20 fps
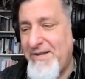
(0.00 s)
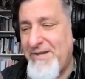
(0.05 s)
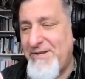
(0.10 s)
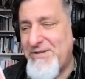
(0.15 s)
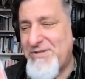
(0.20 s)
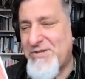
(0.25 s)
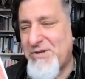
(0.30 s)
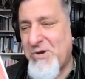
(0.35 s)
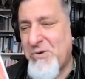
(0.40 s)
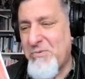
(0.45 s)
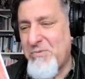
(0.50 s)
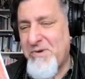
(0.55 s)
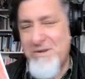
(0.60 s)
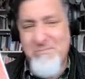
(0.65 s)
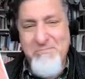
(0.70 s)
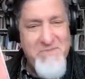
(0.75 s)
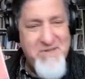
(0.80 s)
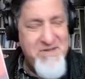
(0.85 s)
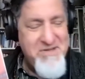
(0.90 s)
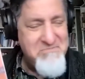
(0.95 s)
So
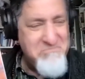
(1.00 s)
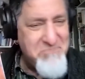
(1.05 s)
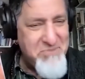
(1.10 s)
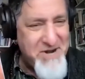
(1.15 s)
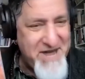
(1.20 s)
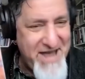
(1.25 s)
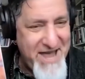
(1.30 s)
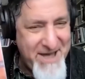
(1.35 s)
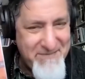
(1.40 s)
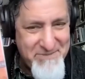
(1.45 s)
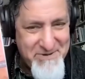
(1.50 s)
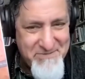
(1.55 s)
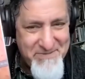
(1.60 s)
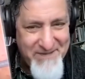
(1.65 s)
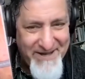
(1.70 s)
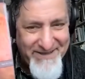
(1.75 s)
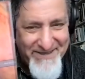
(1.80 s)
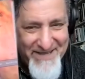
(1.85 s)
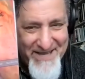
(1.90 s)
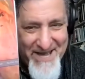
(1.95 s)
I'm pretty happy
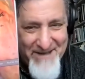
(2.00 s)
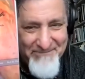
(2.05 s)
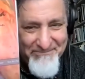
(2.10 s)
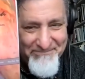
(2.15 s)
about that.